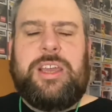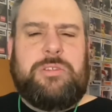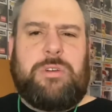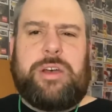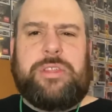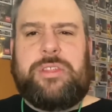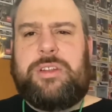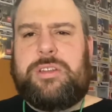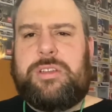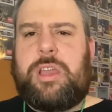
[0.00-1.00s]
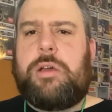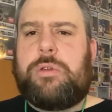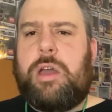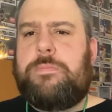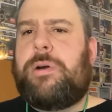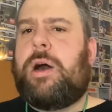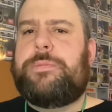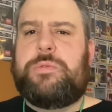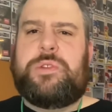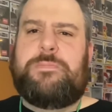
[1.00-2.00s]
rather than Cocoa
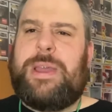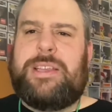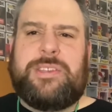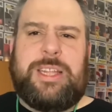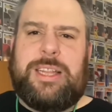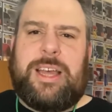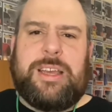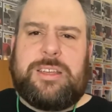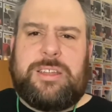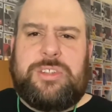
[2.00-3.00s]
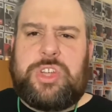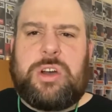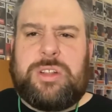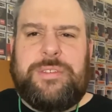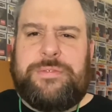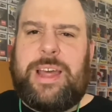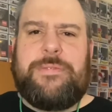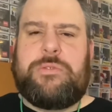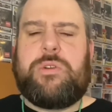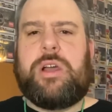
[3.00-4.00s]
Pops, which are basically like chocolate
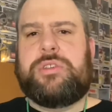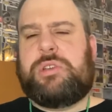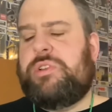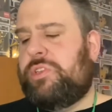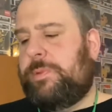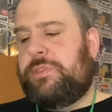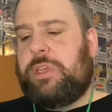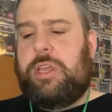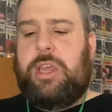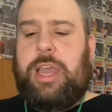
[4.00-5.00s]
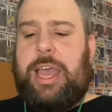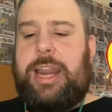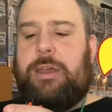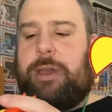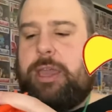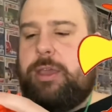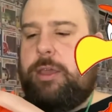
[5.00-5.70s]
flavour Rice Krispies. Anyway,